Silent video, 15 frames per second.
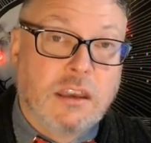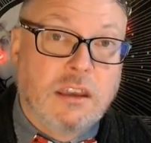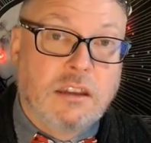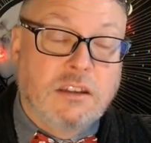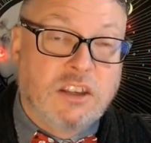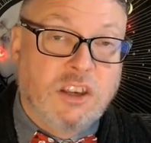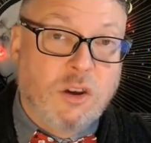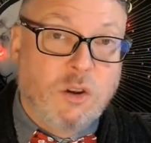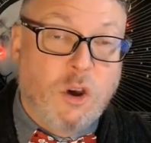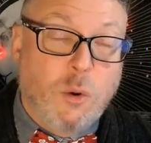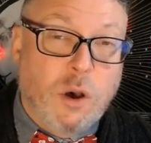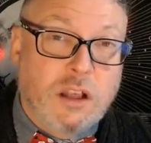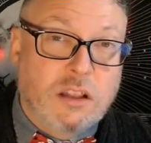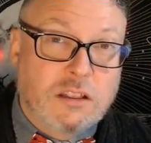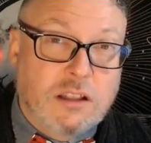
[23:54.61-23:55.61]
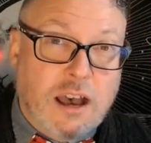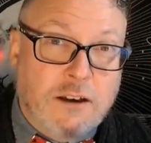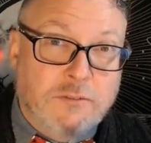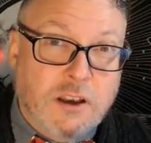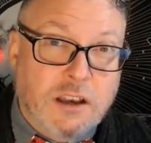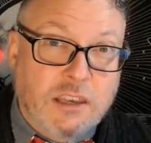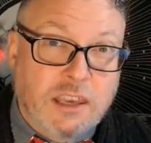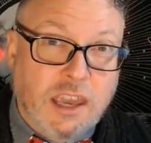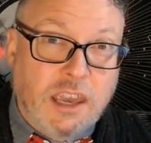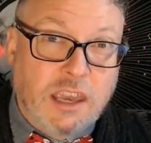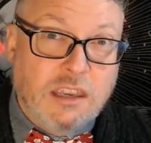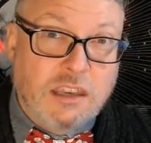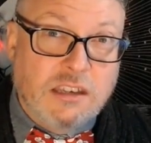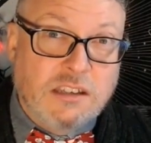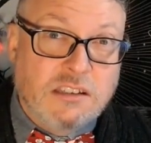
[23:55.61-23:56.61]
And do you know what lava
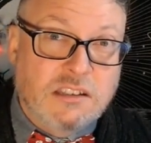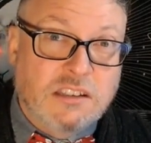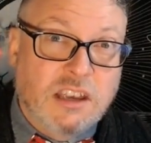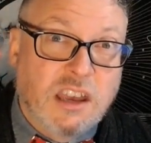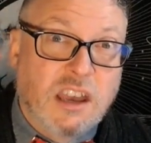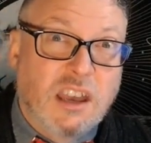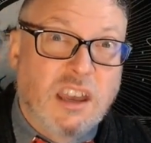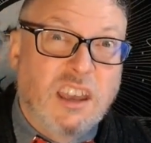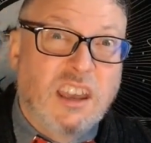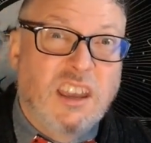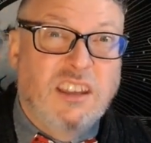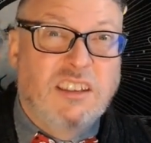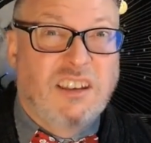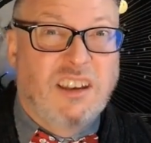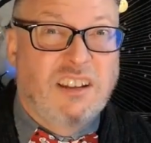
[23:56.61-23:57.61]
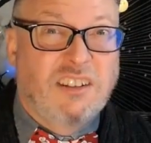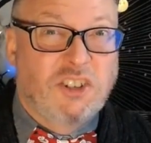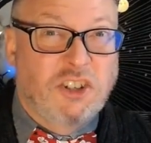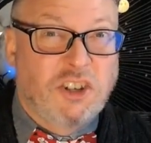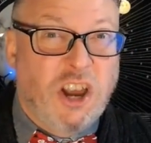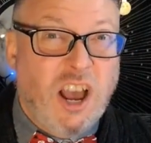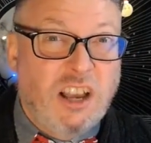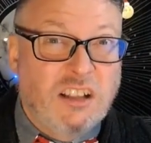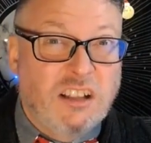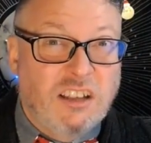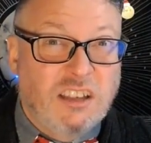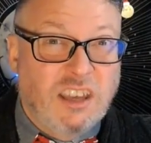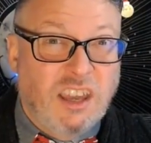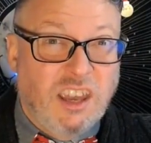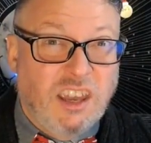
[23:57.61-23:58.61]
cake is? It's a
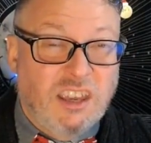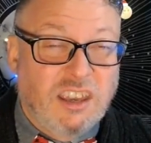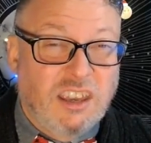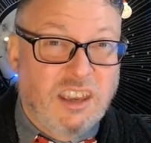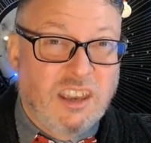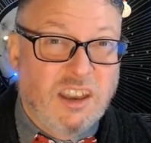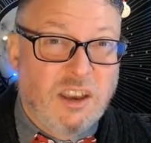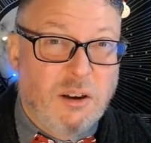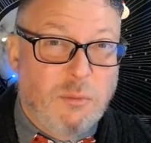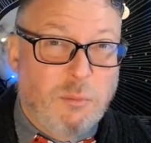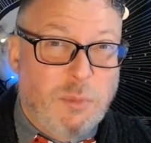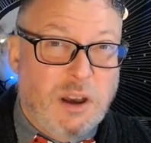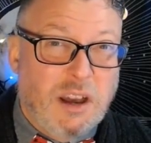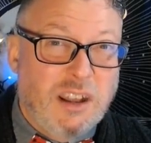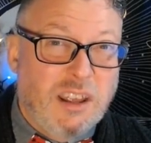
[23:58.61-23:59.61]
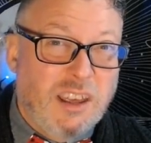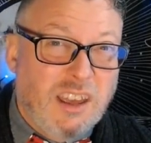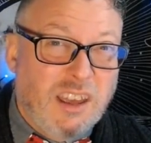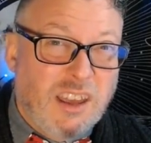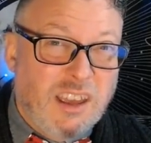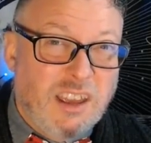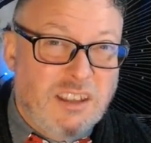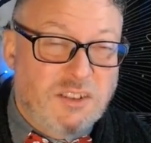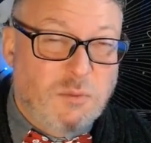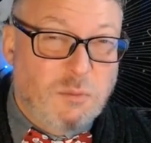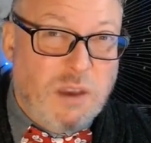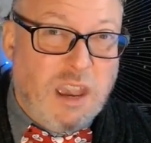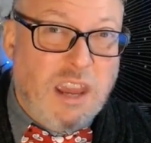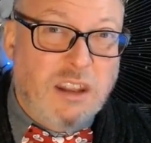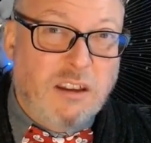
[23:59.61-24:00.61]
chocolate cake, but it's
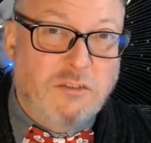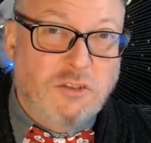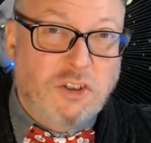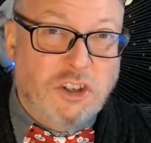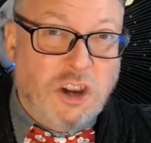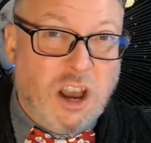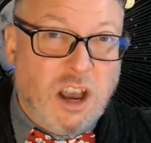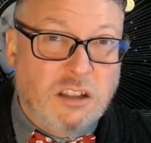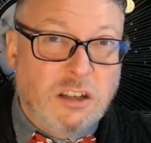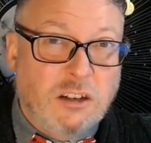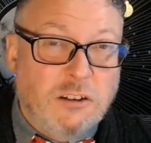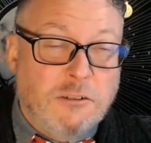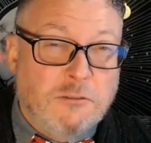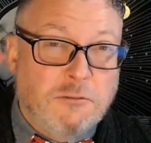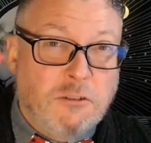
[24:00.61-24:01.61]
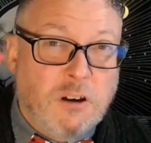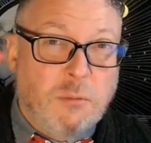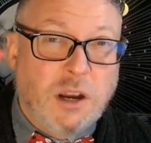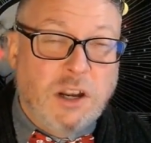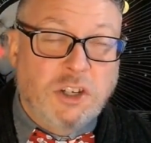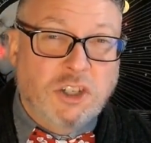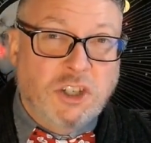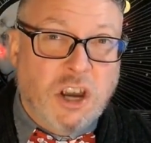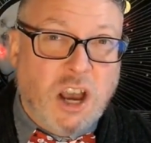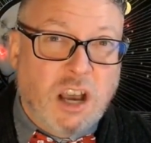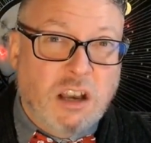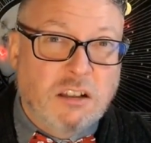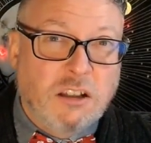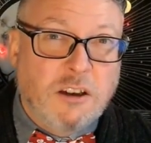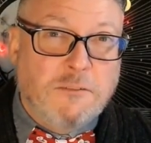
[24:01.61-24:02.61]
made of chocolate from a
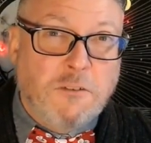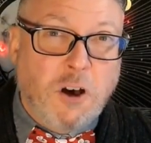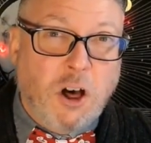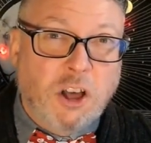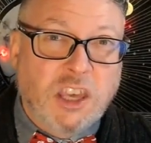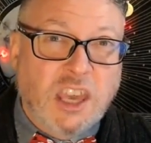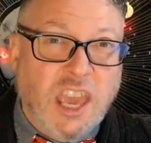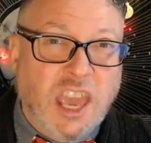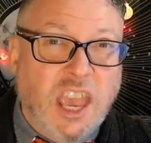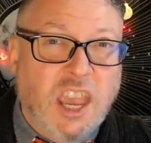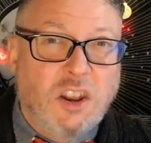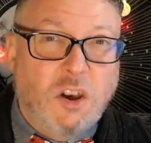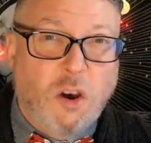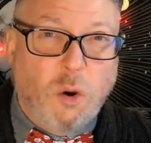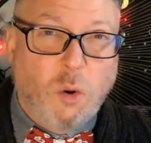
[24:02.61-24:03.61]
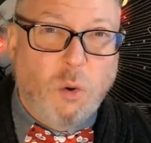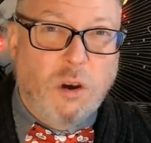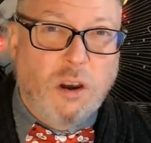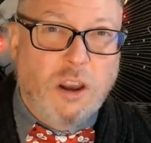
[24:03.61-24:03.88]
chocolate volcano.